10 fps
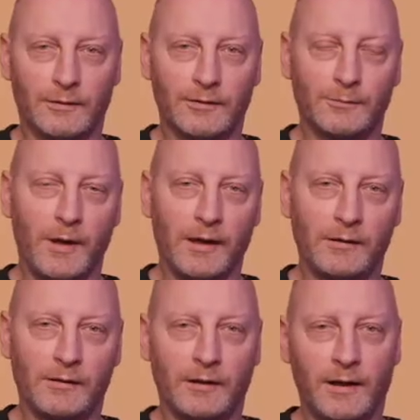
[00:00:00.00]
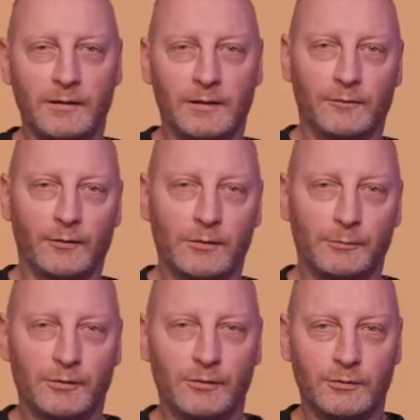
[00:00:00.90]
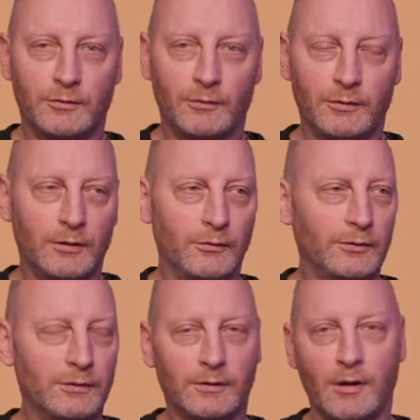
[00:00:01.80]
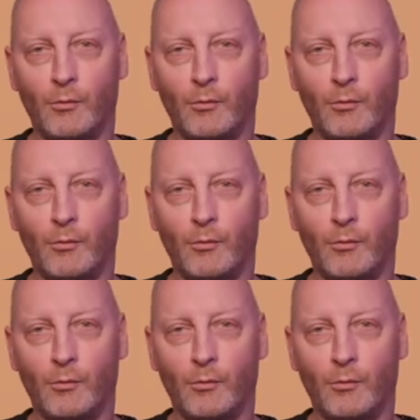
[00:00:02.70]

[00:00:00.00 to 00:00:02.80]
This is Michael again at the Visual Pursuit Studios,